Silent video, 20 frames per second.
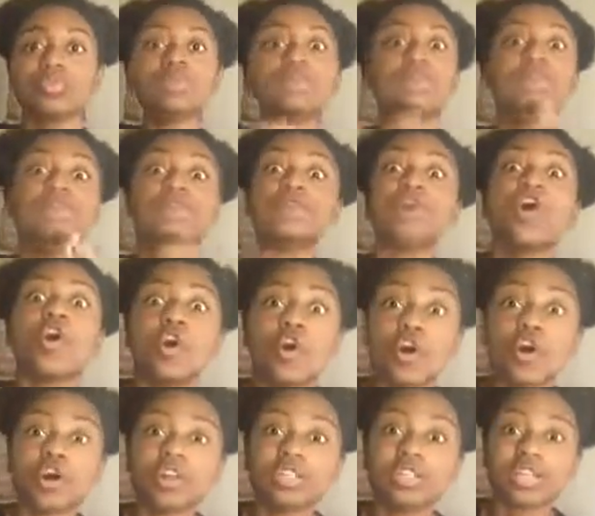we
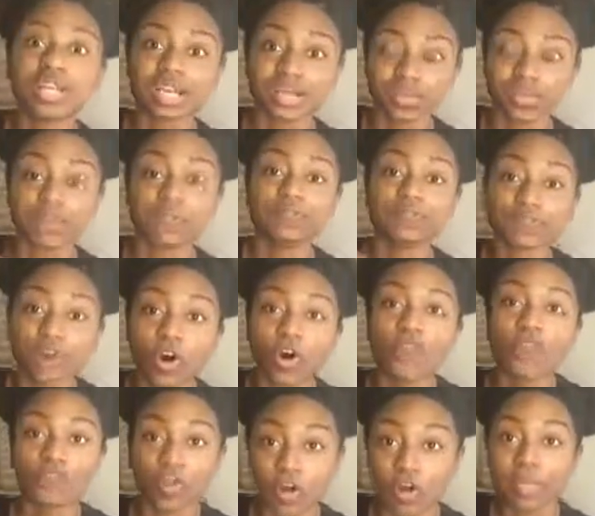fought. Like, we
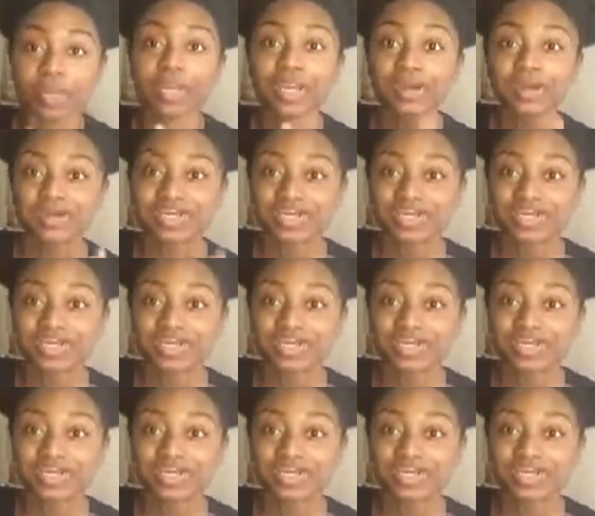fought. Me and